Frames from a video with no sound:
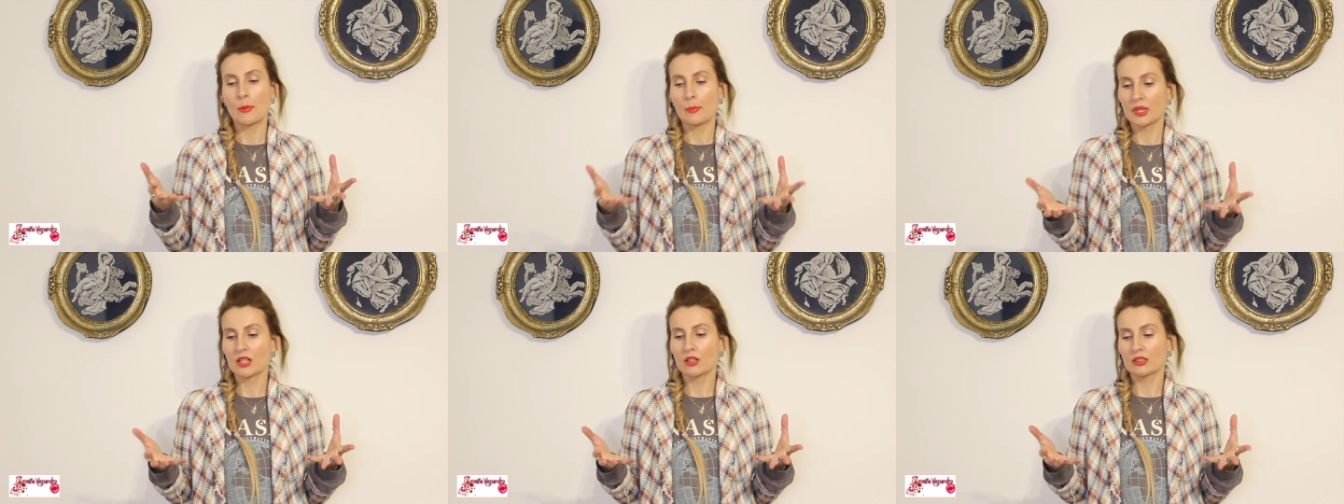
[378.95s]

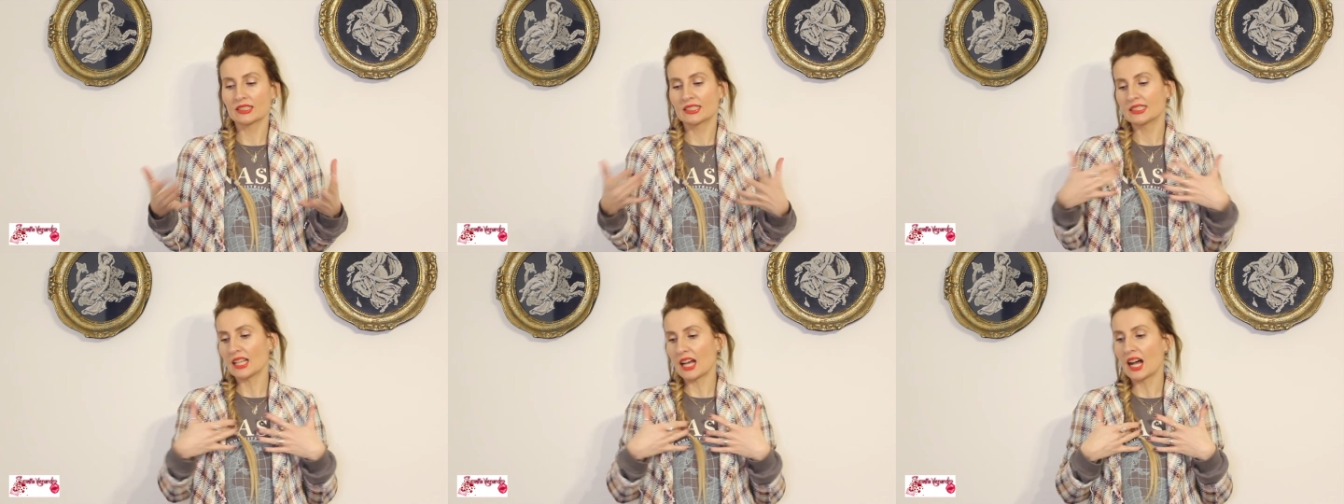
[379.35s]

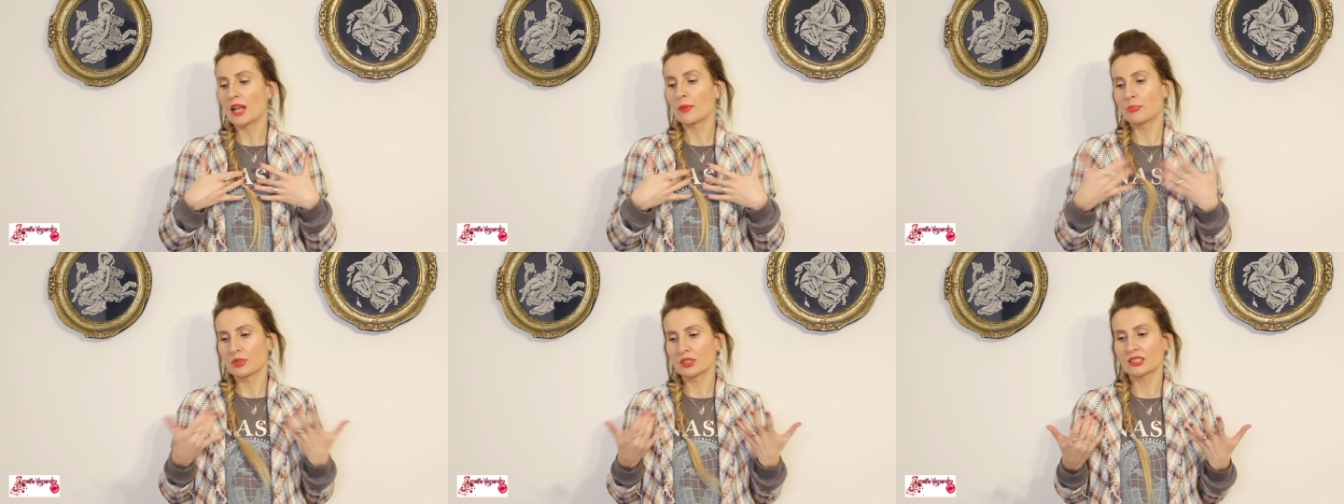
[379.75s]
because
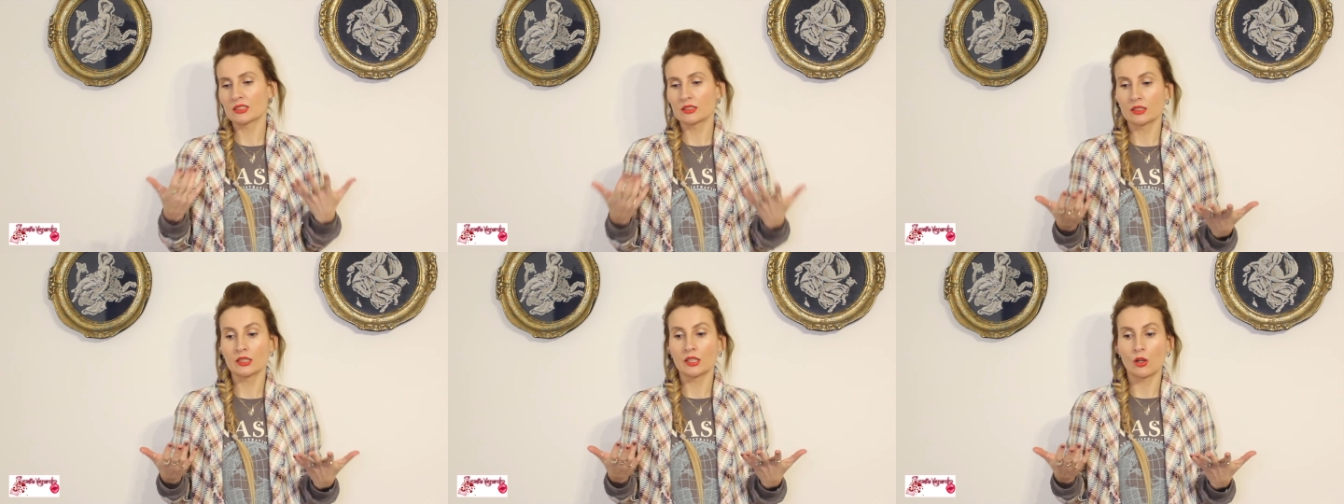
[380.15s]
I
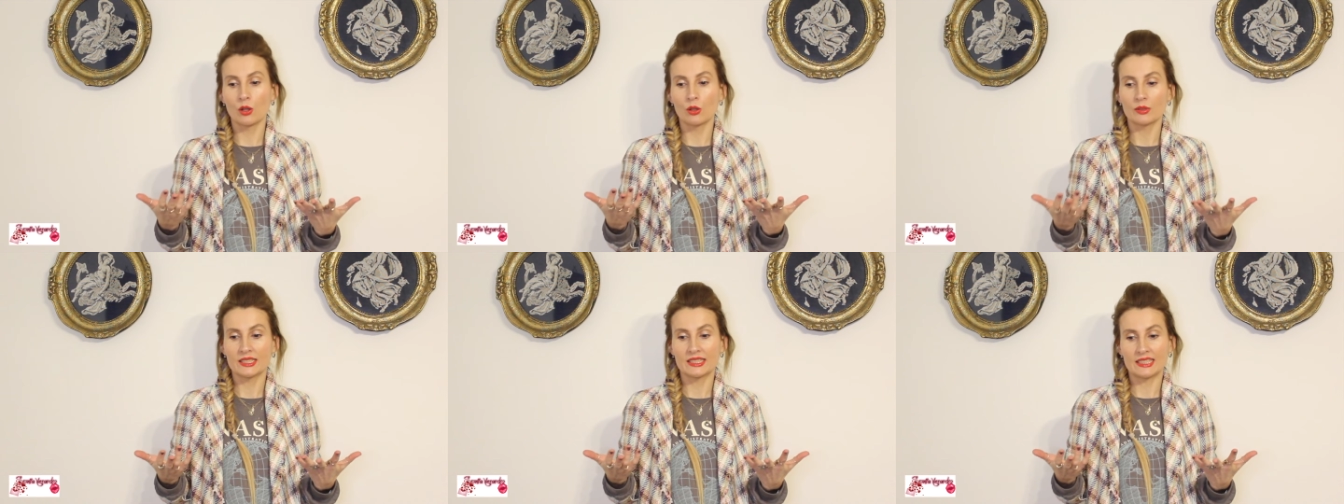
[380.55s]
personally
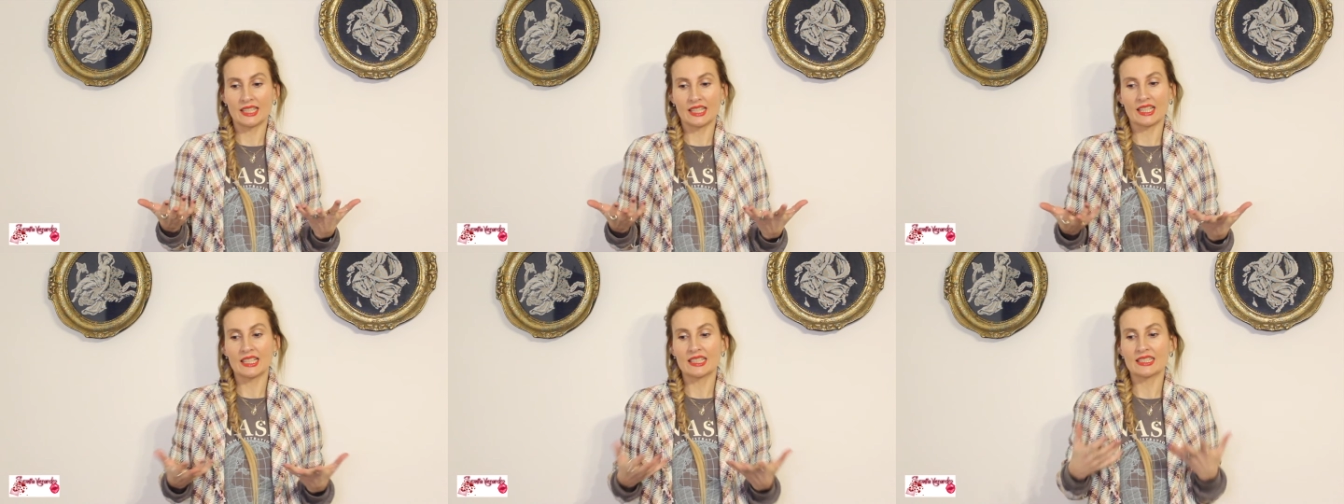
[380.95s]
always
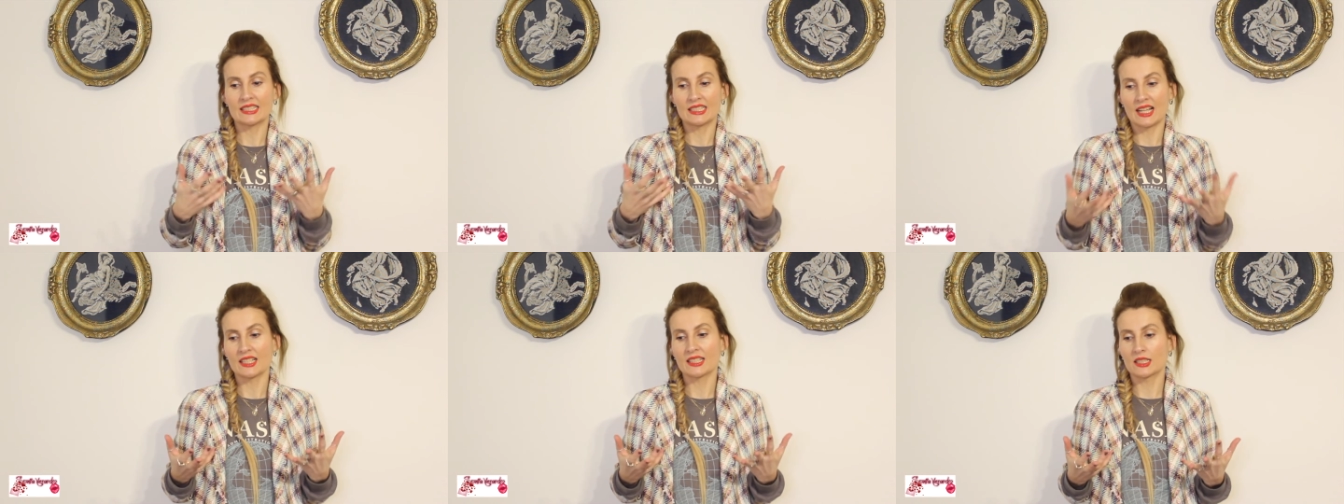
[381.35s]
think it's
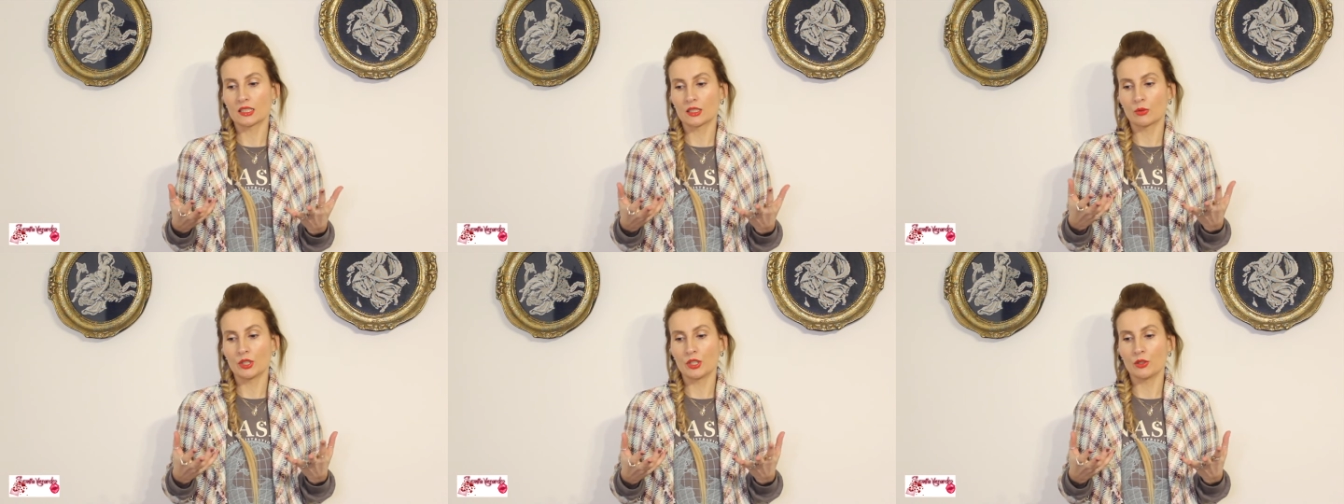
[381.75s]

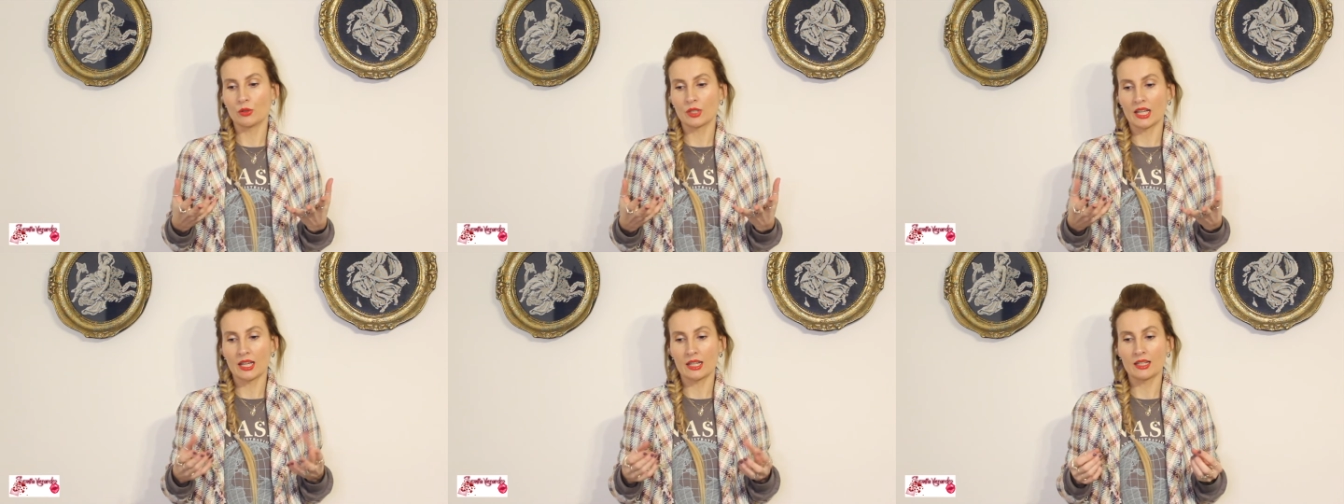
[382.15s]
nicer when you
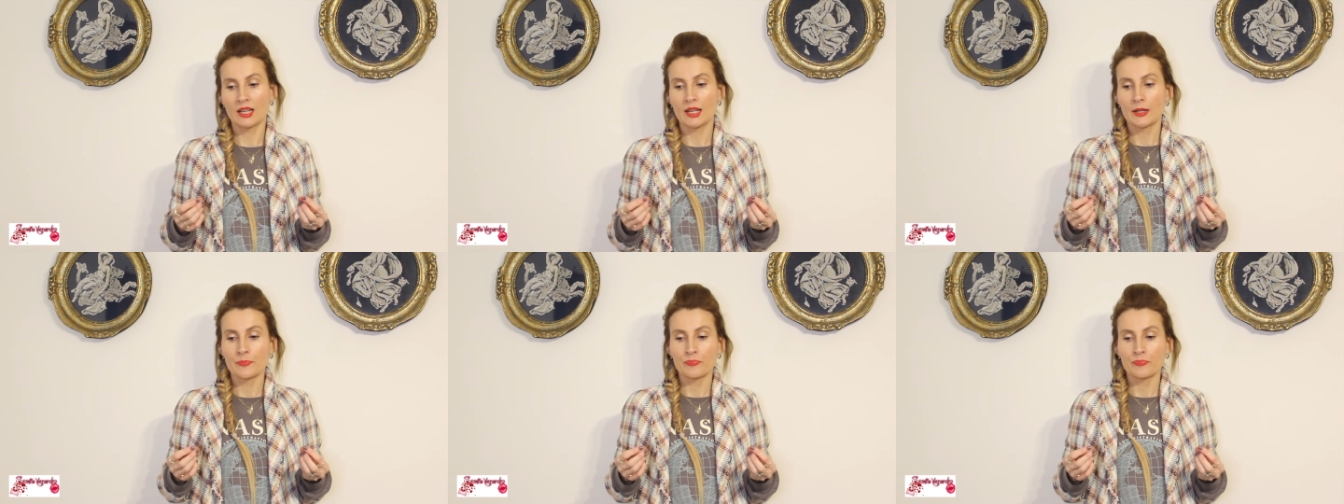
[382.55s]
can